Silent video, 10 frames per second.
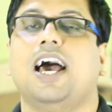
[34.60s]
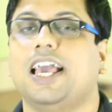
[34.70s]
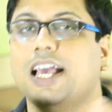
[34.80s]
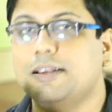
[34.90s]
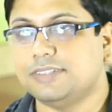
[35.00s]

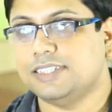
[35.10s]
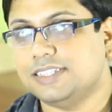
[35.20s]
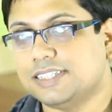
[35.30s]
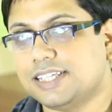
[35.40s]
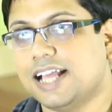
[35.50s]
I have
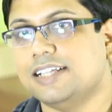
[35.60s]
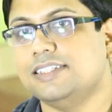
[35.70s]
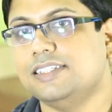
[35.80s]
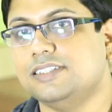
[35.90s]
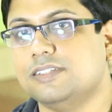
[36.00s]
seen the
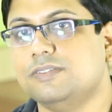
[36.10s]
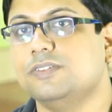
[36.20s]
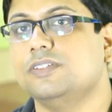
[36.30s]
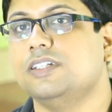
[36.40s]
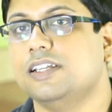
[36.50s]
Canon
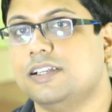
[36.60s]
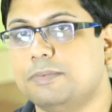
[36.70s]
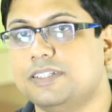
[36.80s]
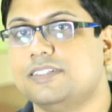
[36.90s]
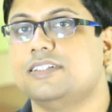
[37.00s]
interview, their
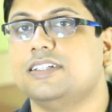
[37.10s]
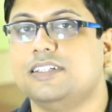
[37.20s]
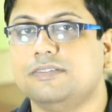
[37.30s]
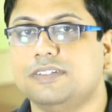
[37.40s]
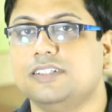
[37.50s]

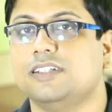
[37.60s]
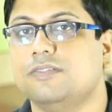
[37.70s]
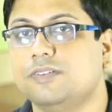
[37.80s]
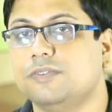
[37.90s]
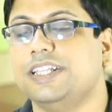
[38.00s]
representative
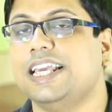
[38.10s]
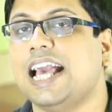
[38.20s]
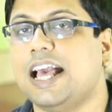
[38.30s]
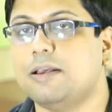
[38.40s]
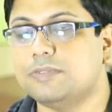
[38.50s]
interview. They
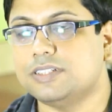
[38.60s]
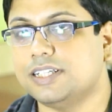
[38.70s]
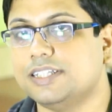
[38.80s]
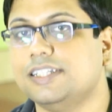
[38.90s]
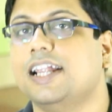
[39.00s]
have
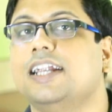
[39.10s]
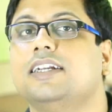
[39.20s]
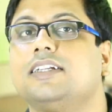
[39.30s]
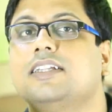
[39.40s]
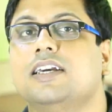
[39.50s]
said
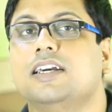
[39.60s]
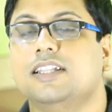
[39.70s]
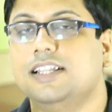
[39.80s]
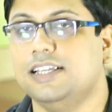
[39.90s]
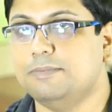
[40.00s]
that
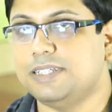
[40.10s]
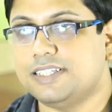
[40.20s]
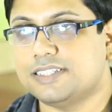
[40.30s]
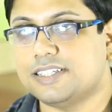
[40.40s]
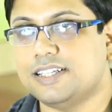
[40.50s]
the
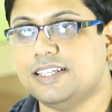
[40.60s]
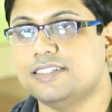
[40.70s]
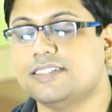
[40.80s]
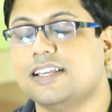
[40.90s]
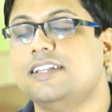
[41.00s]
limitation
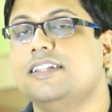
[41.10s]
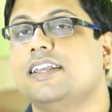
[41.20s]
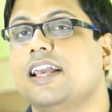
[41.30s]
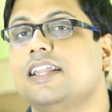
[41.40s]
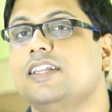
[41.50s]
inside
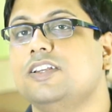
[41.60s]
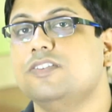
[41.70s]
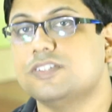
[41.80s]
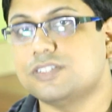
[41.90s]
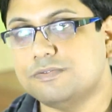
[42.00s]
the Canon
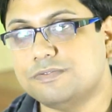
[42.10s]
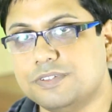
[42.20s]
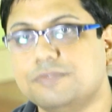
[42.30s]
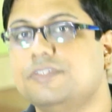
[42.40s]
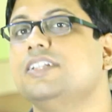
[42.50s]
EOS
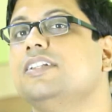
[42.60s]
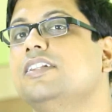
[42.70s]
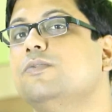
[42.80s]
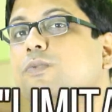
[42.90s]
M50, the